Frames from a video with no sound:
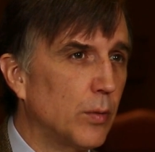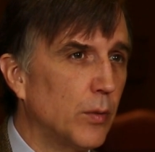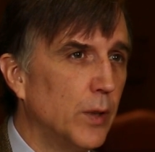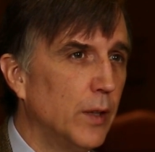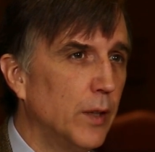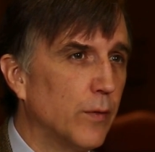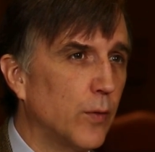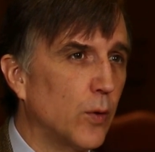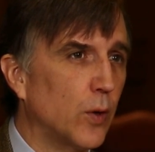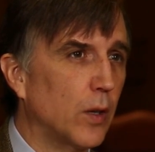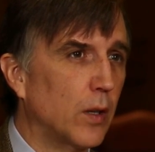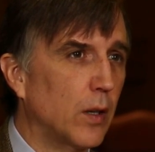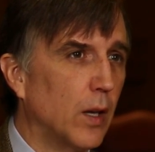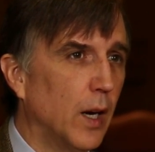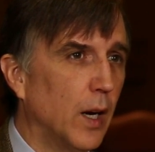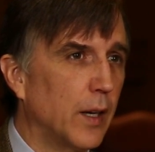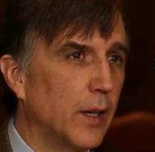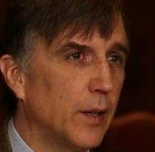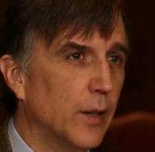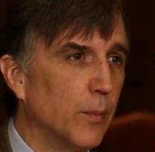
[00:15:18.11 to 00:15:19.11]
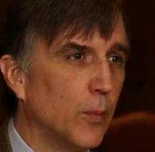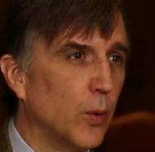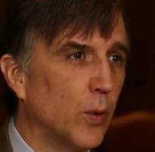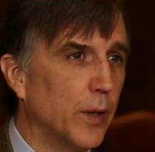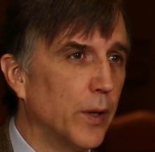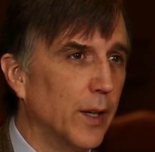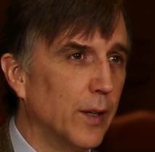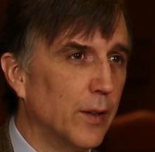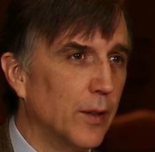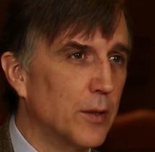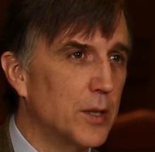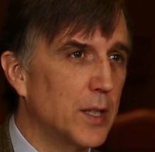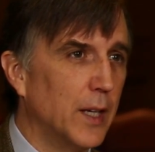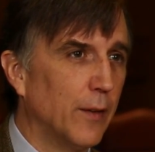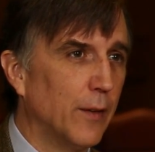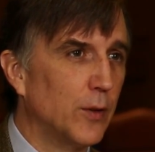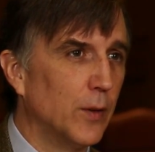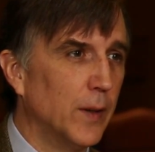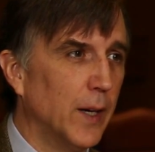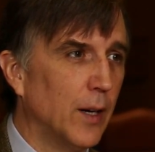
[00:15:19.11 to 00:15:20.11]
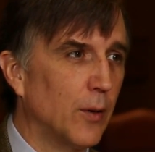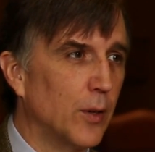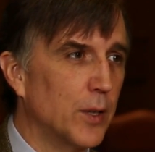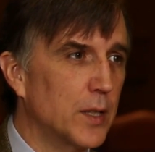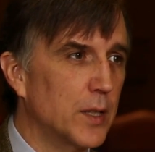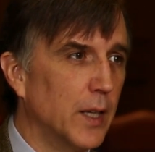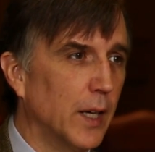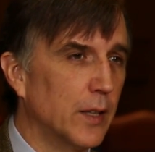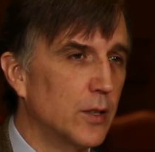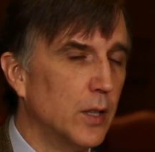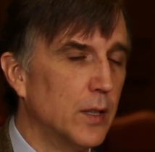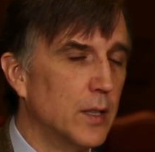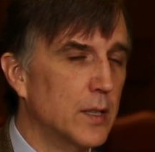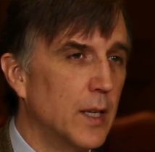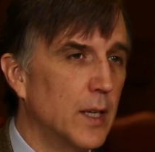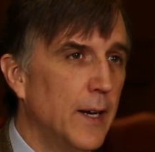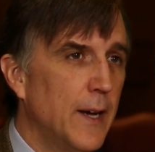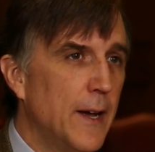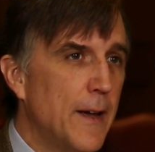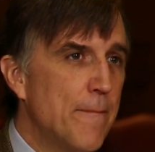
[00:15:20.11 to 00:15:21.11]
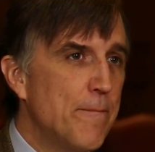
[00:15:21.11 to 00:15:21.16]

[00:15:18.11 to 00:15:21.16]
3, 4 o'clock in the morning, those after-hour sessions.